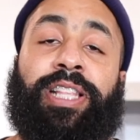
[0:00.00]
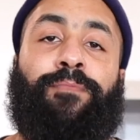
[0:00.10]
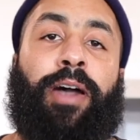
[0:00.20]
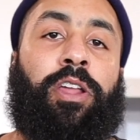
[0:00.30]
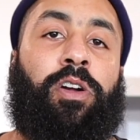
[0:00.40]

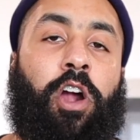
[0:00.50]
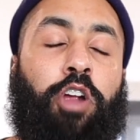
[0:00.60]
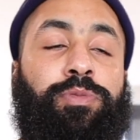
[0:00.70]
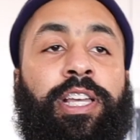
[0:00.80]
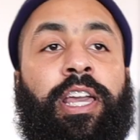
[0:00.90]
amount of
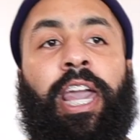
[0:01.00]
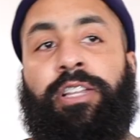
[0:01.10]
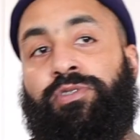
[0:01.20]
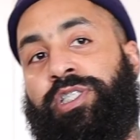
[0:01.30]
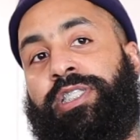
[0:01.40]
carbs,
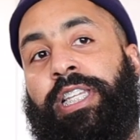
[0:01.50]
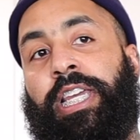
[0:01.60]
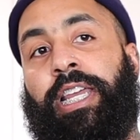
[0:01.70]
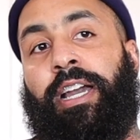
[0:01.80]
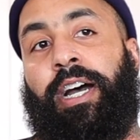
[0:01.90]
and you should
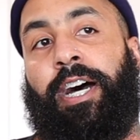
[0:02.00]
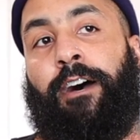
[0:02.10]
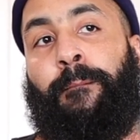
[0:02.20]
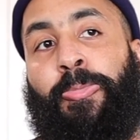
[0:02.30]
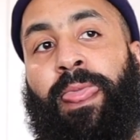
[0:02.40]
see
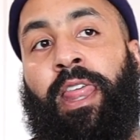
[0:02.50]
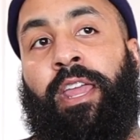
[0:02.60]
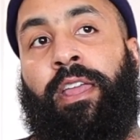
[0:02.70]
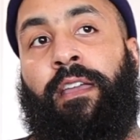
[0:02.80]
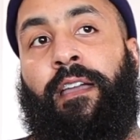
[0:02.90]
a
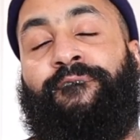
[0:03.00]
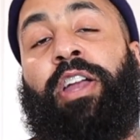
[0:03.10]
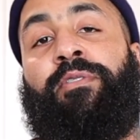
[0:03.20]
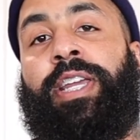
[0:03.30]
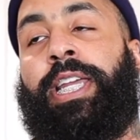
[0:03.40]

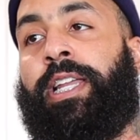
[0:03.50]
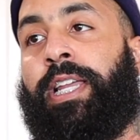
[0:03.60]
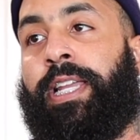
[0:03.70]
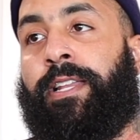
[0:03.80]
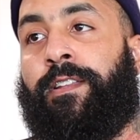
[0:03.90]
very
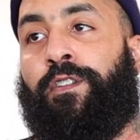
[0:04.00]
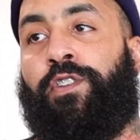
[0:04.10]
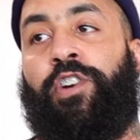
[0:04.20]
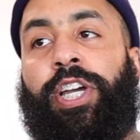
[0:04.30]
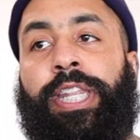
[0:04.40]

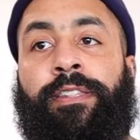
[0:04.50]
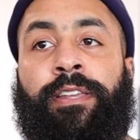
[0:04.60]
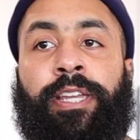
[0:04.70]
good